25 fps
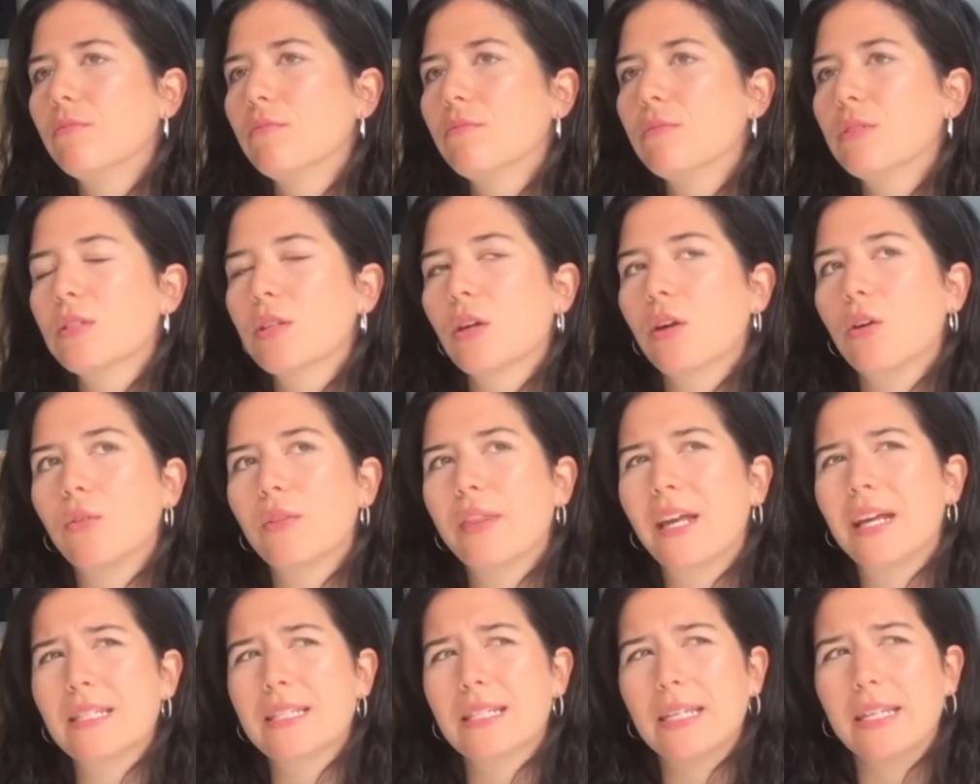so
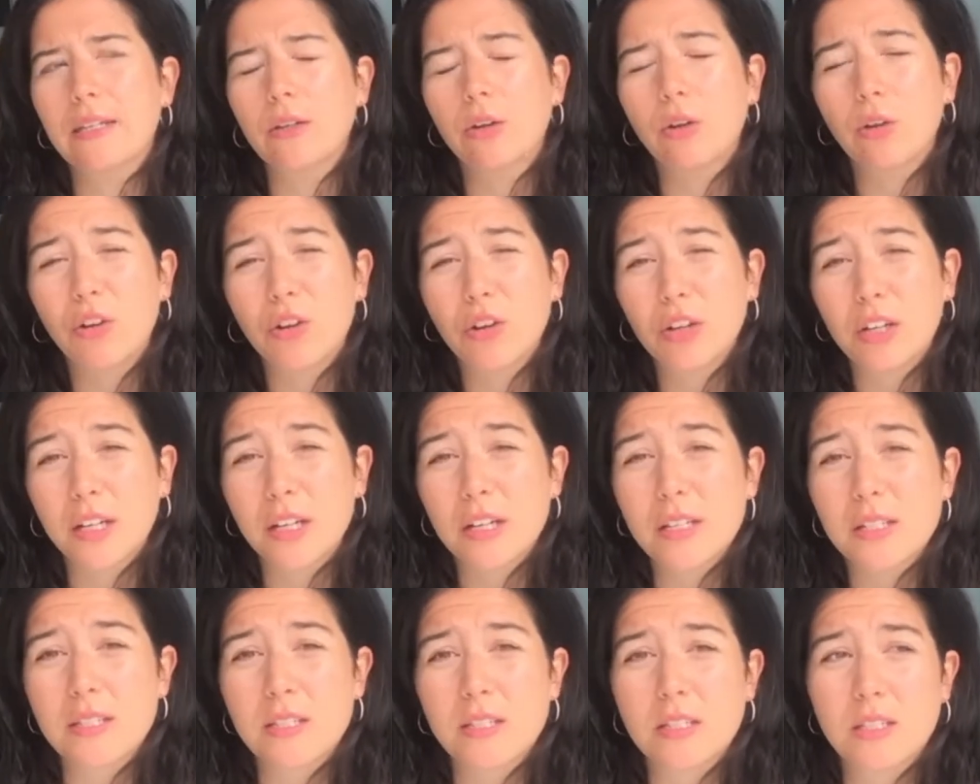that's in
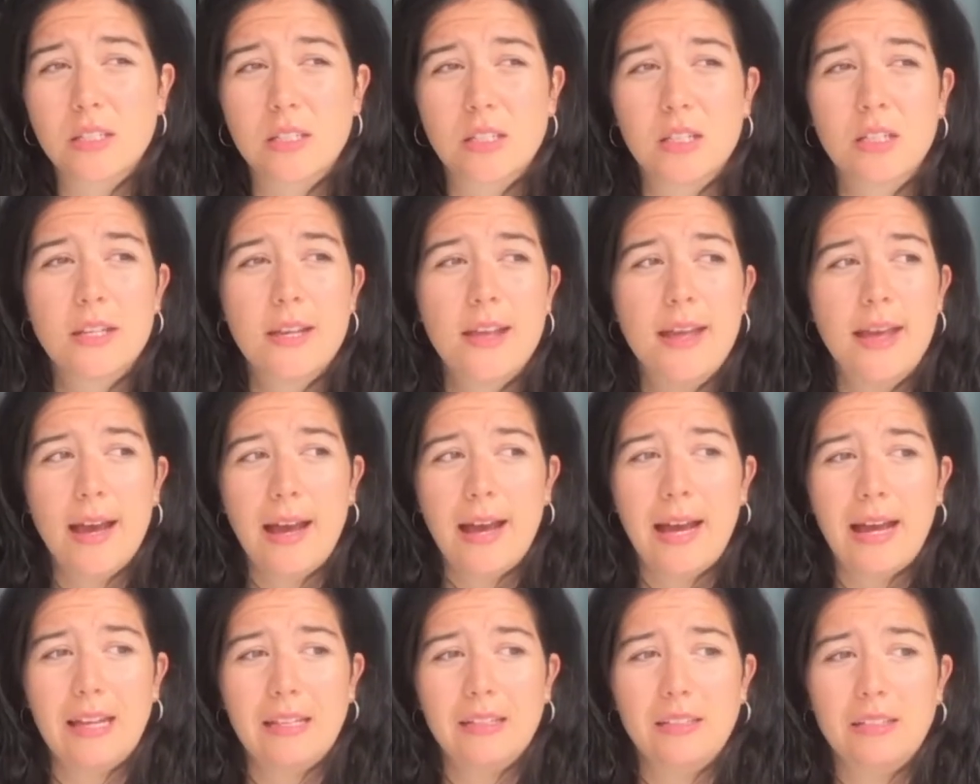August,
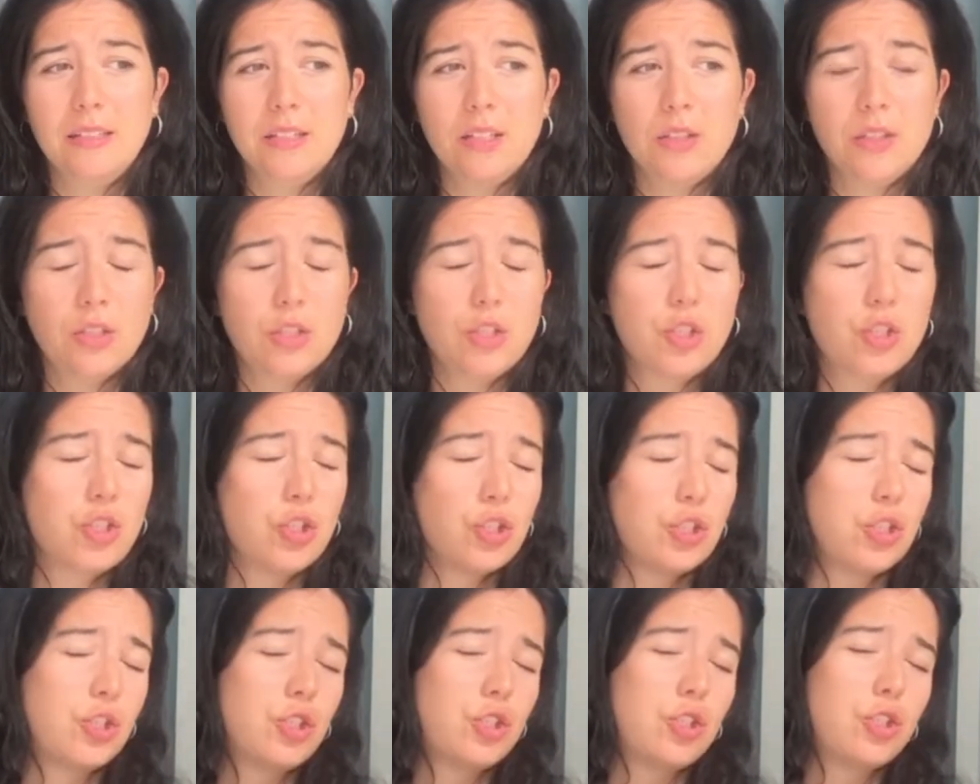and there's
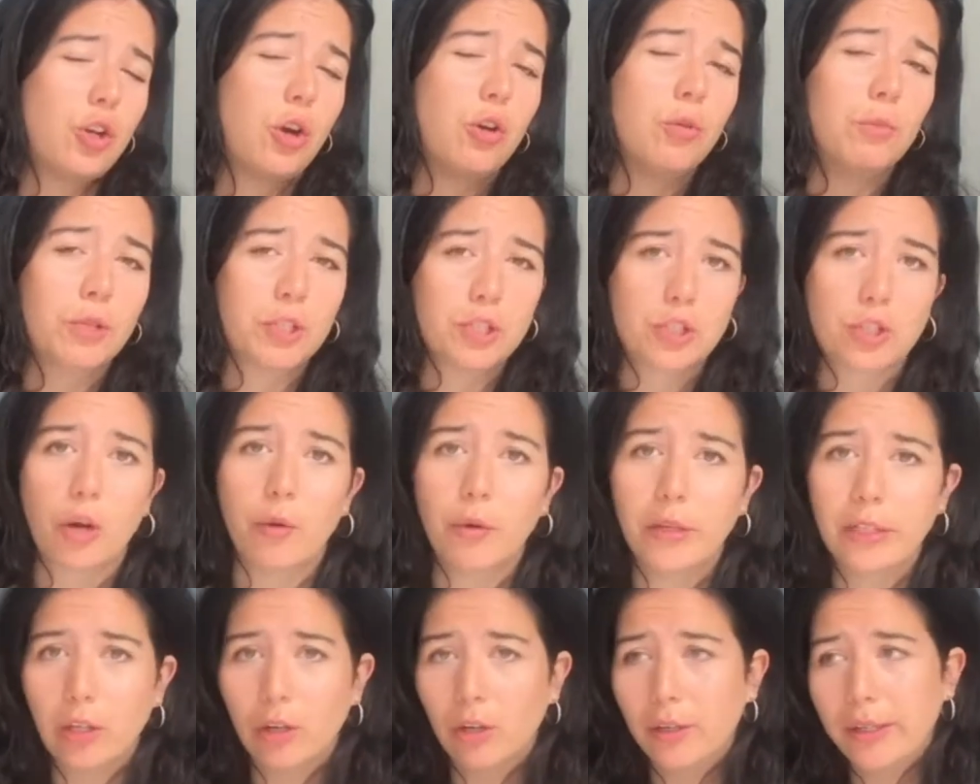just so much
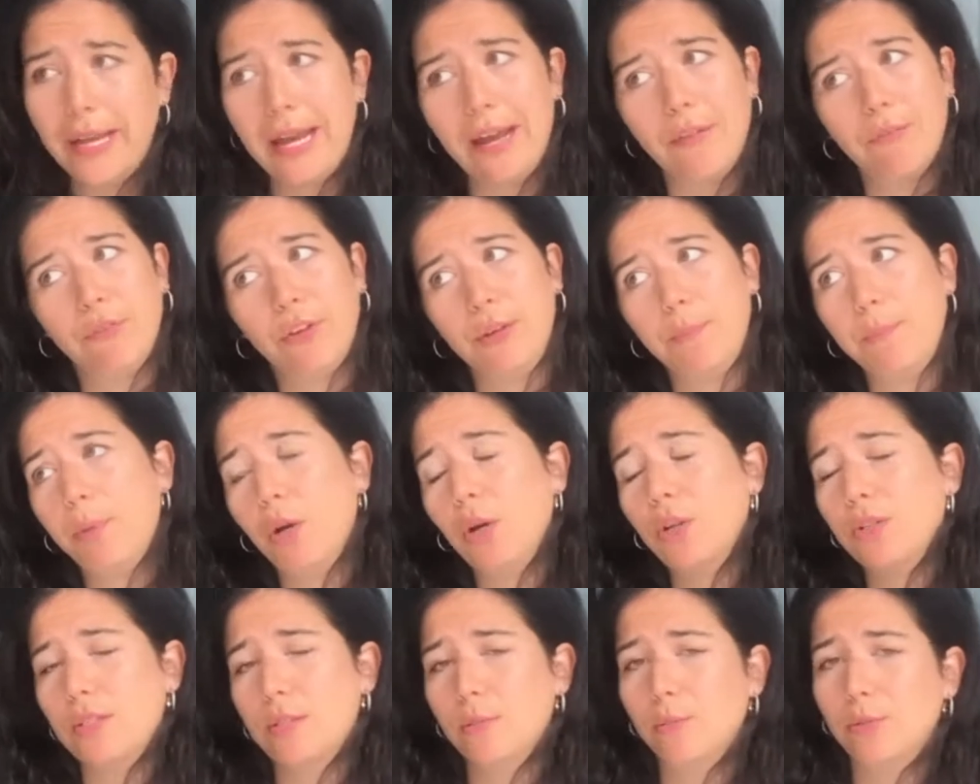going on. Every
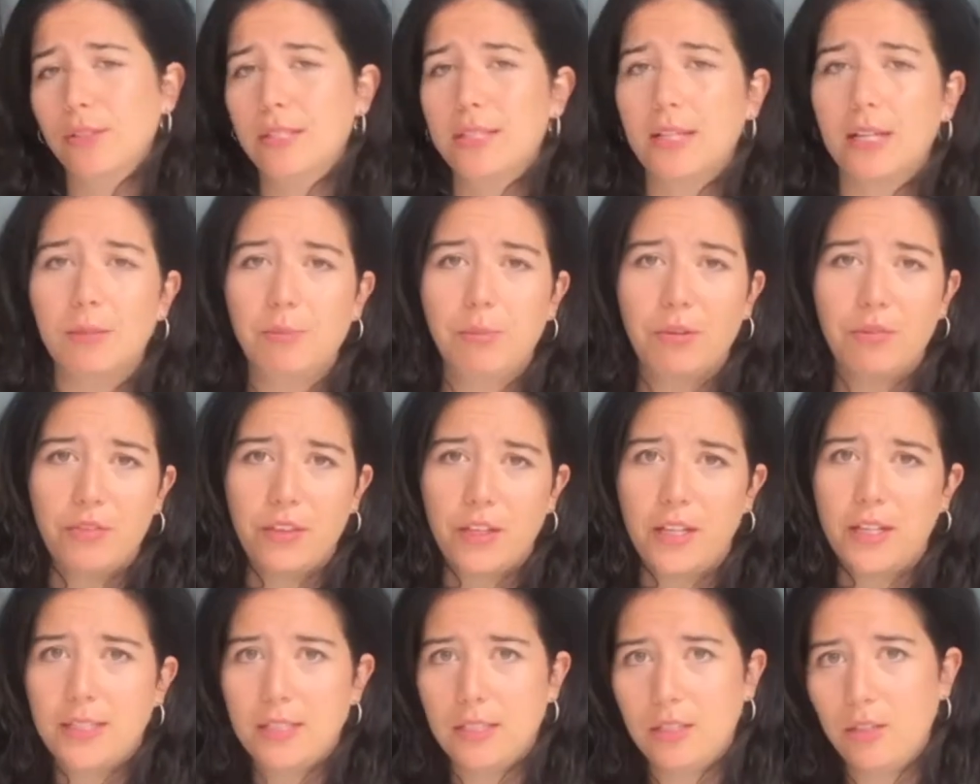possible type of
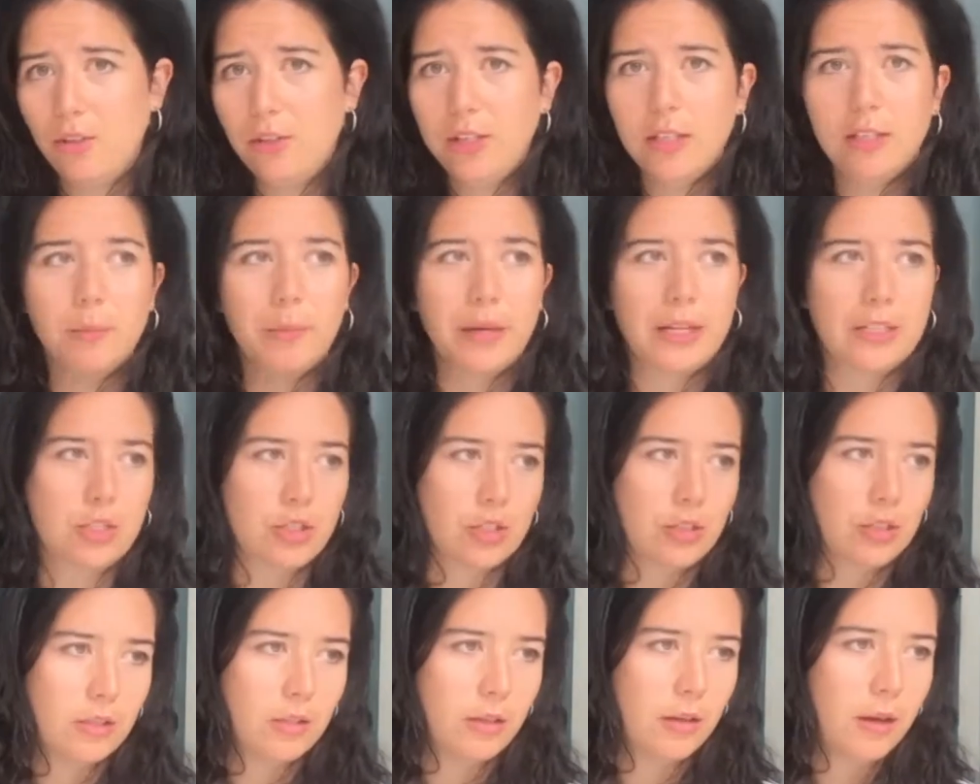theatre you can
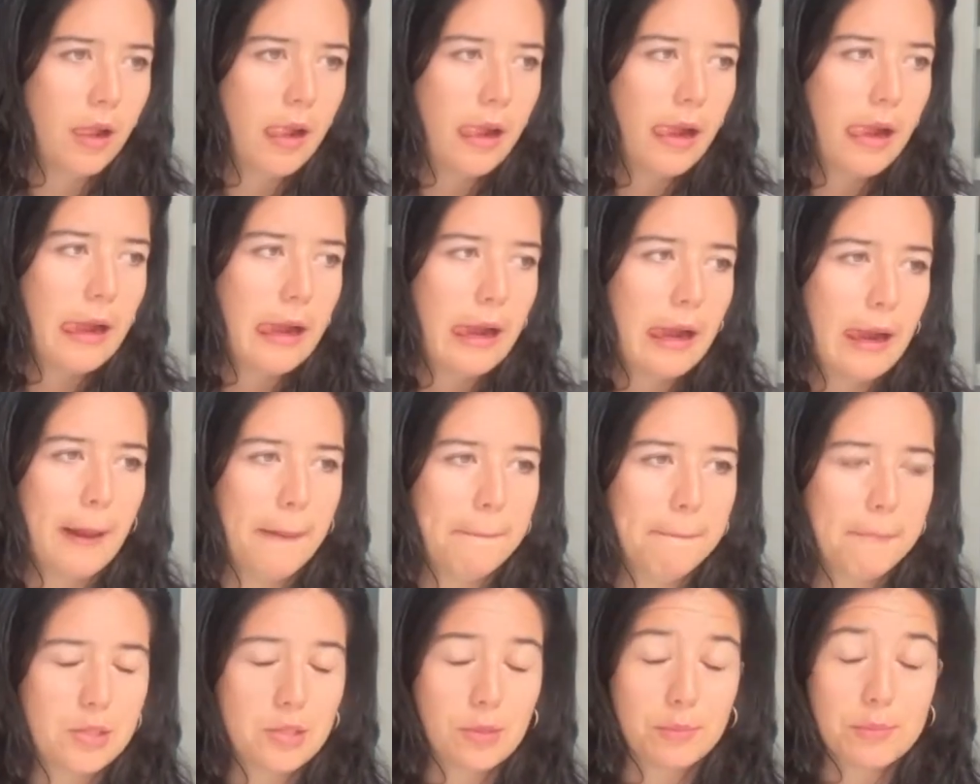imagine.
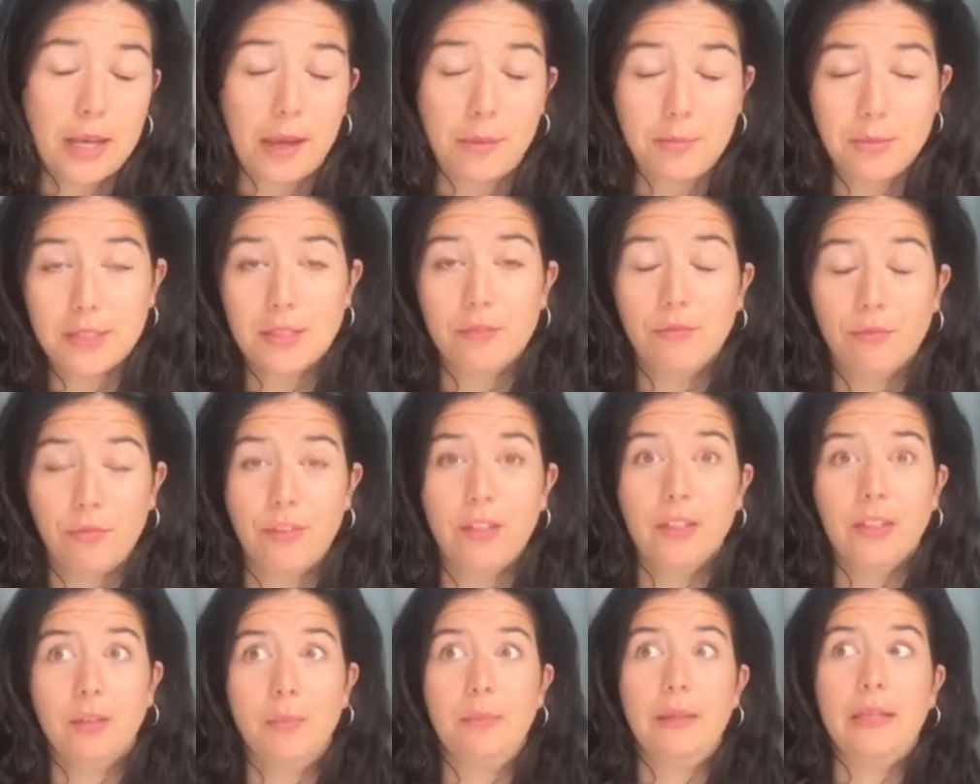Sometimes can
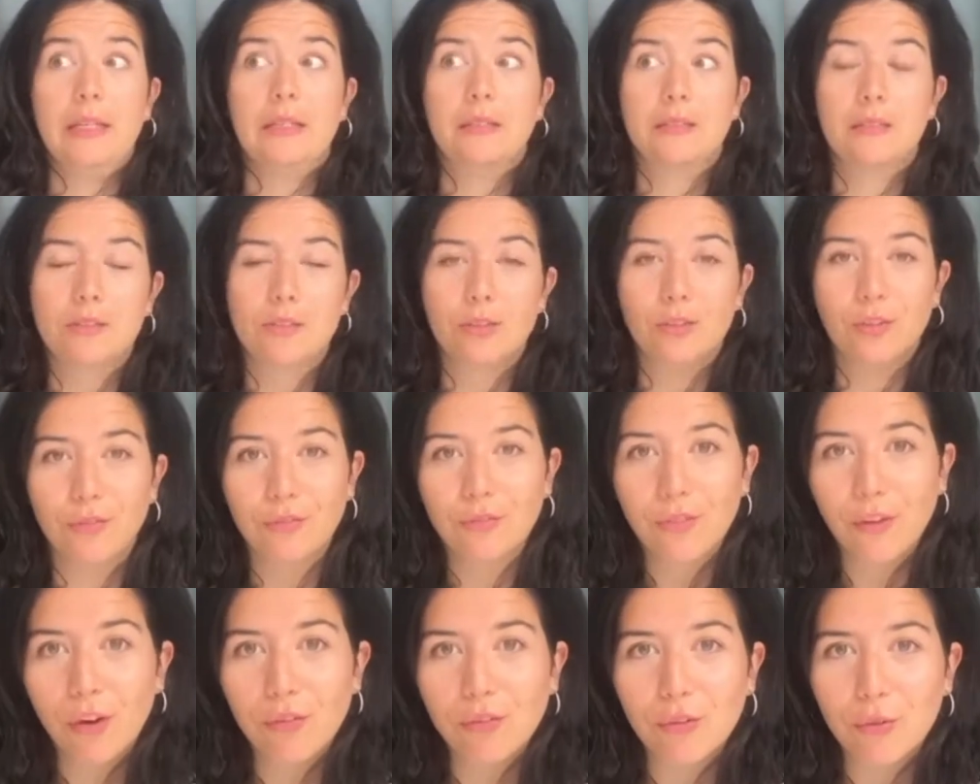feel a bit sort of
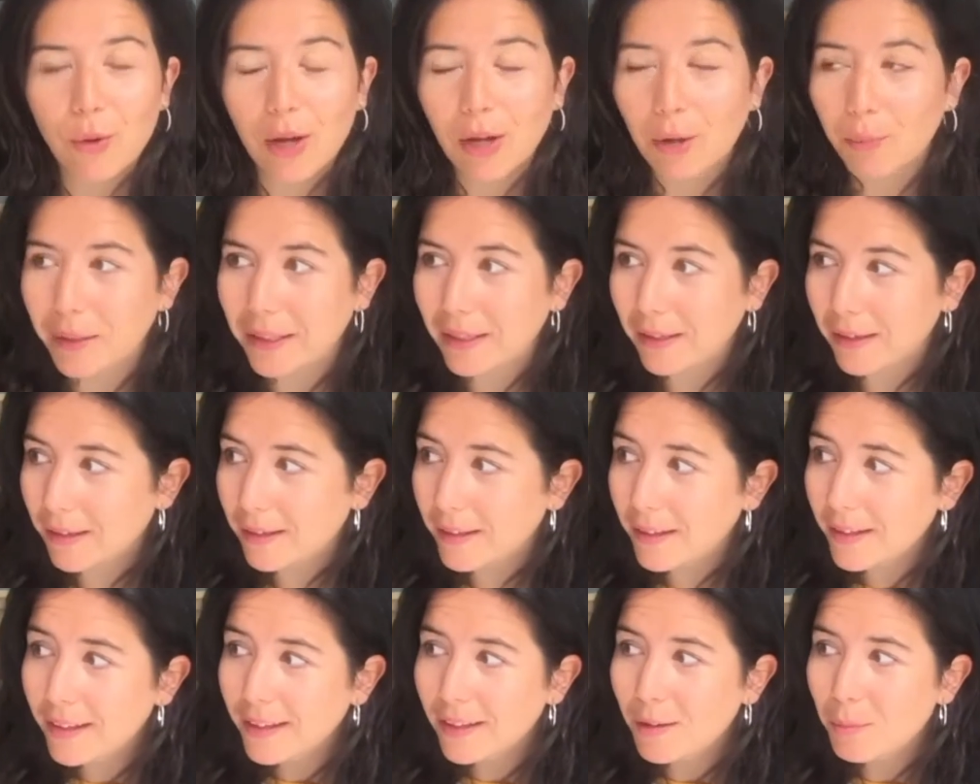overwhelming,
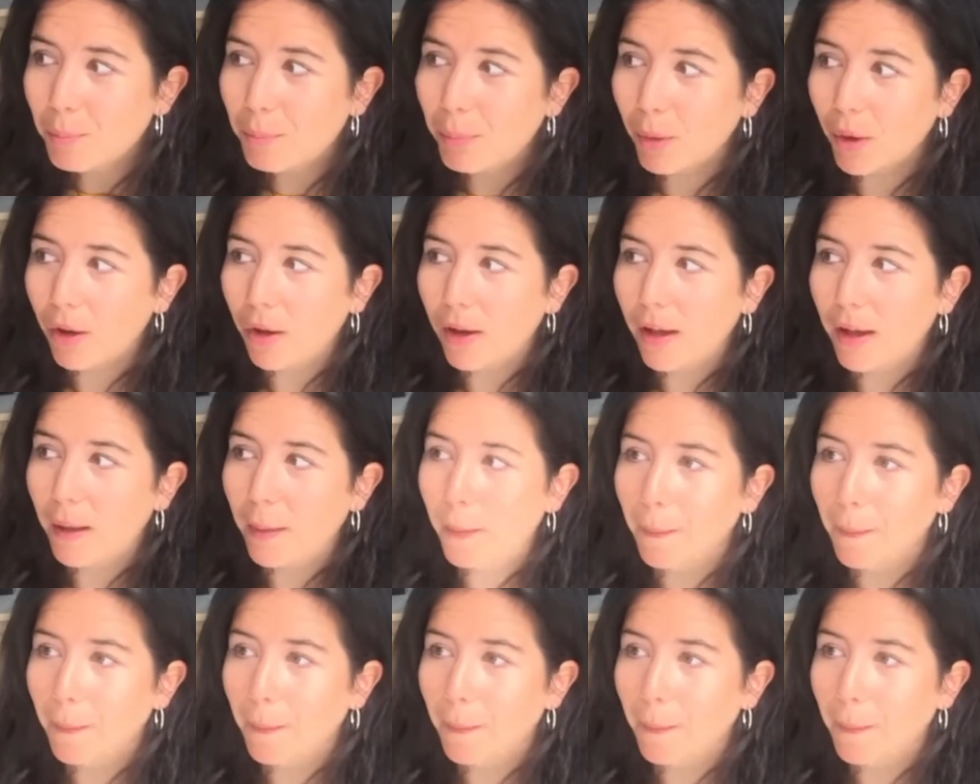but